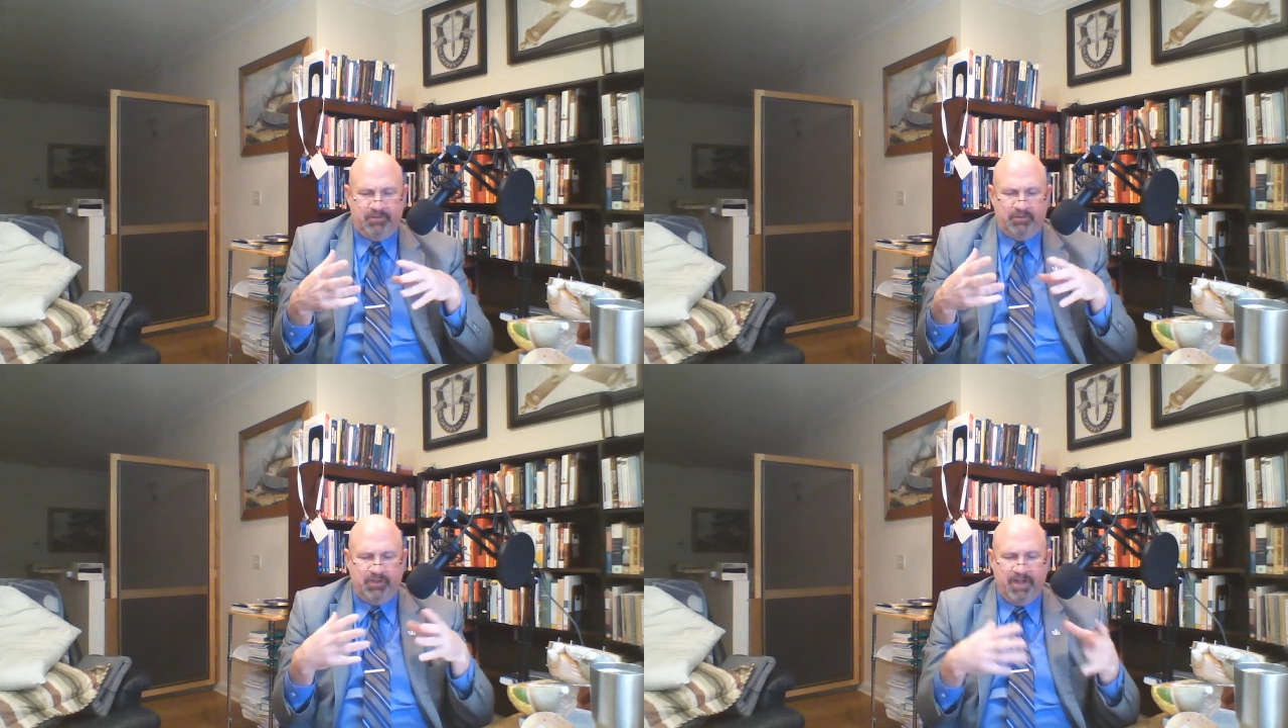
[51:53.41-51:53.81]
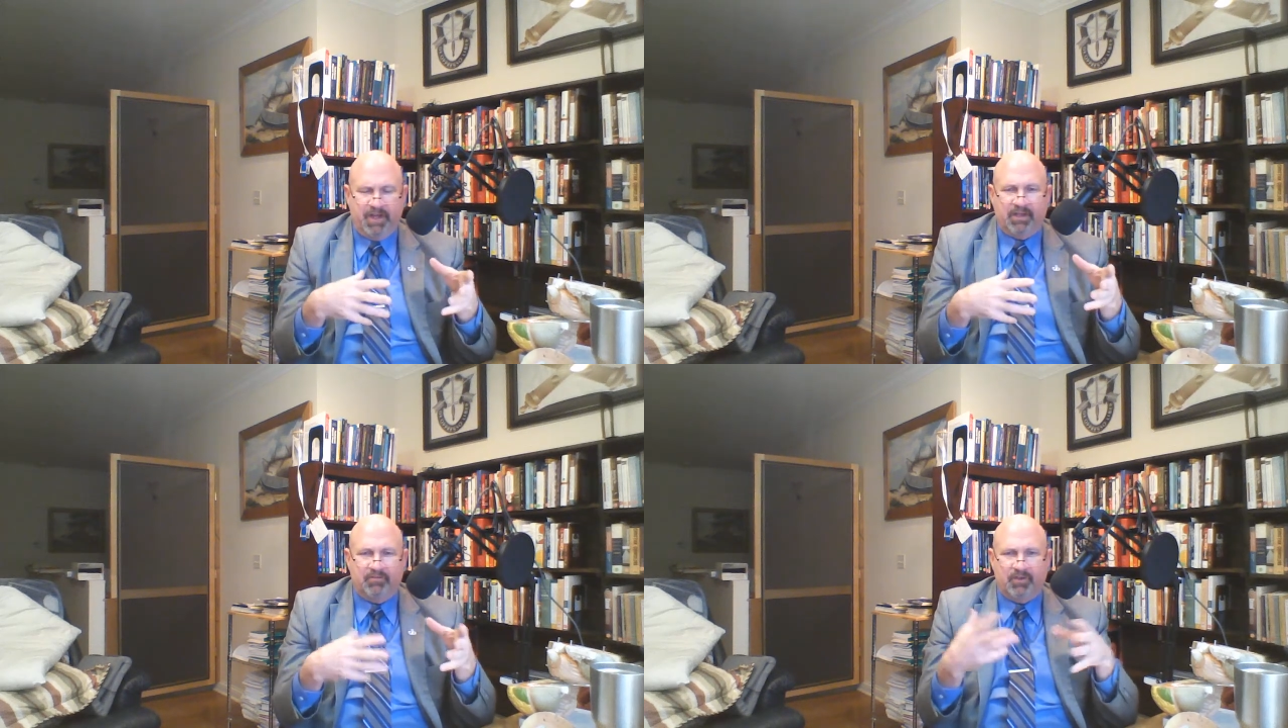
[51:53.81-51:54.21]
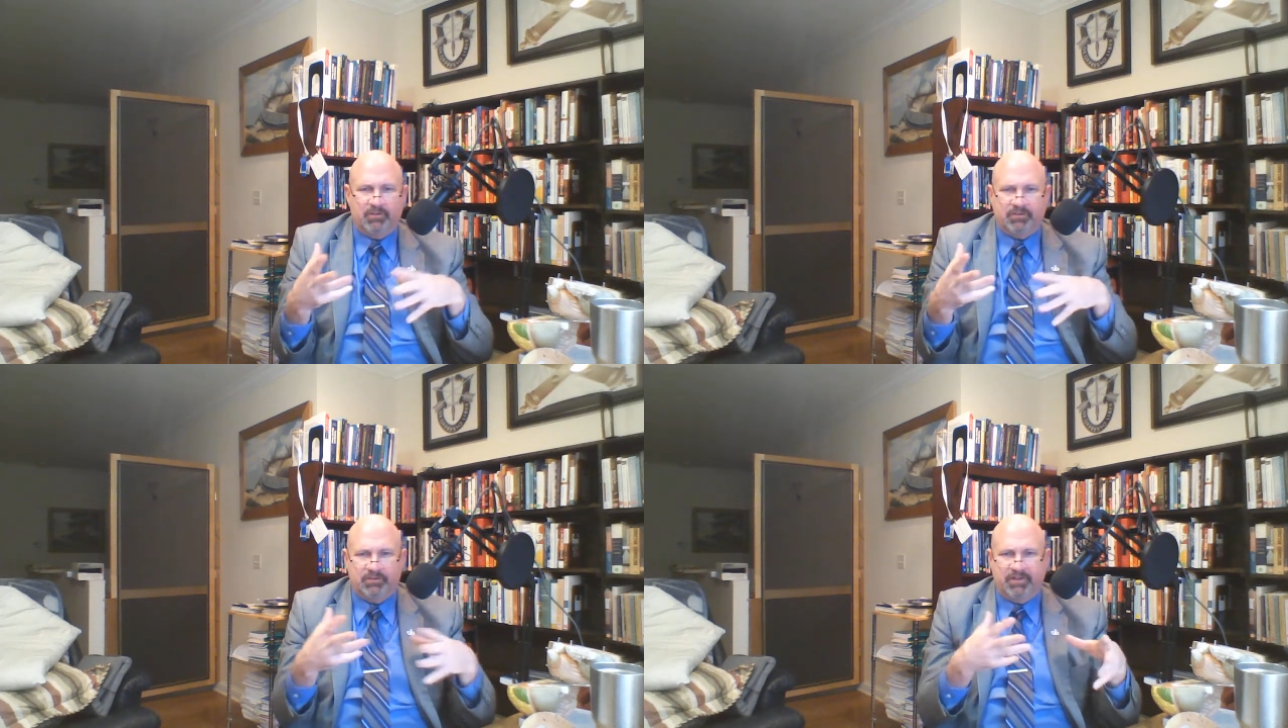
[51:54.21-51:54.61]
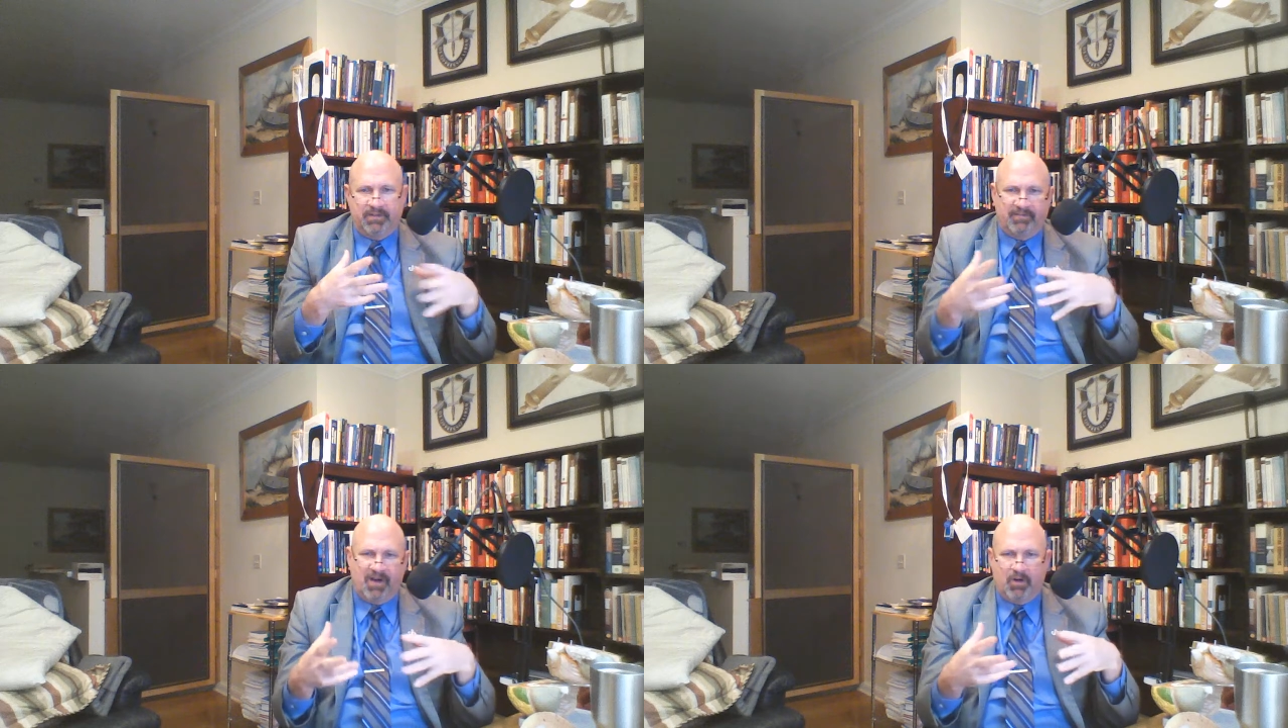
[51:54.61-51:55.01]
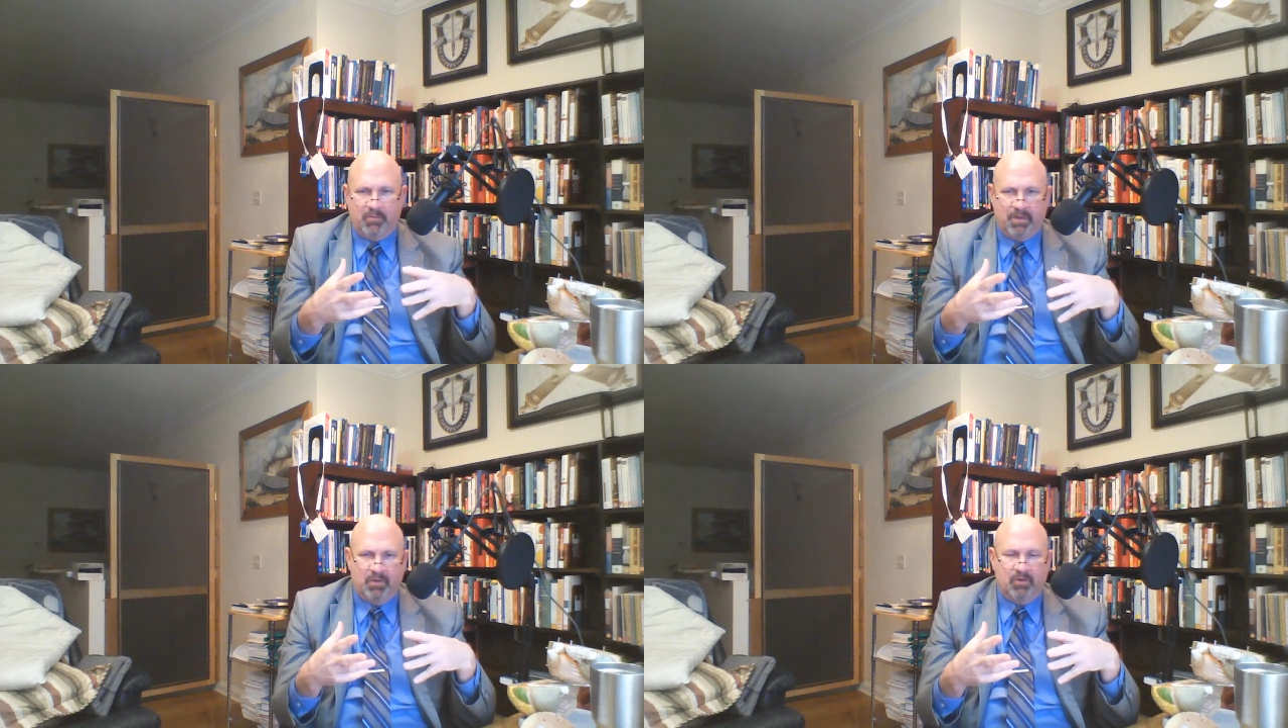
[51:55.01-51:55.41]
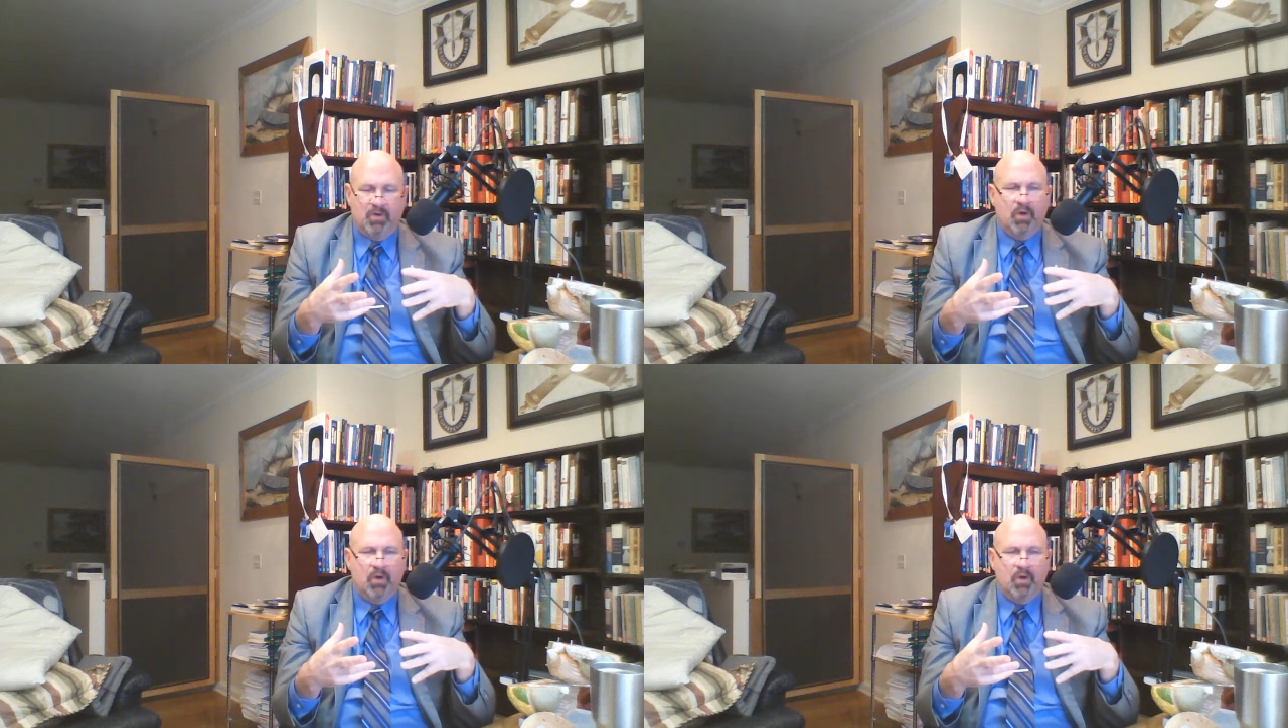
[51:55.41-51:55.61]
genetic versus the environmental